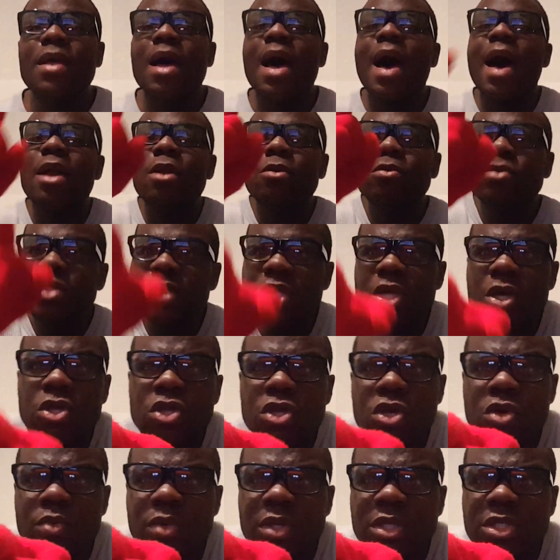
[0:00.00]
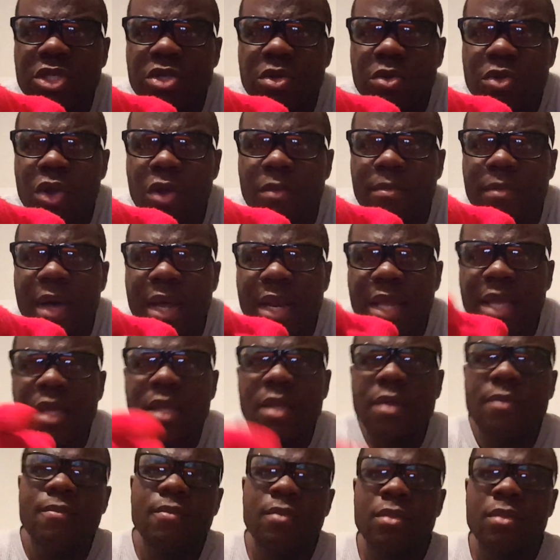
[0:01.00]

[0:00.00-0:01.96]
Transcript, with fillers: I don't tell you what to do with your money,